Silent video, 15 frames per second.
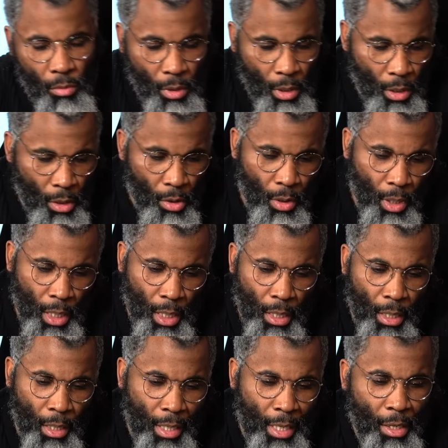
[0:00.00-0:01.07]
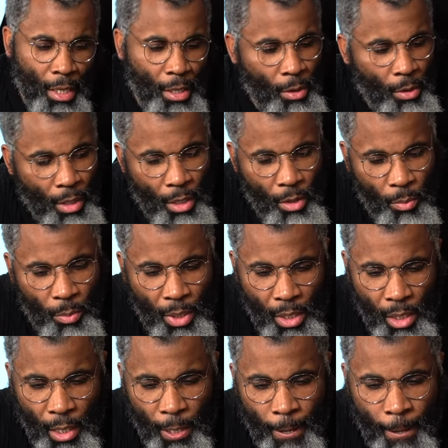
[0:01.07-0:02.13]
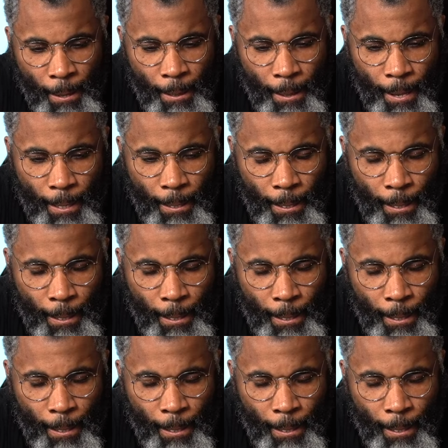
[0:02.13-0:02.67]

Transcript: I know you're busy, and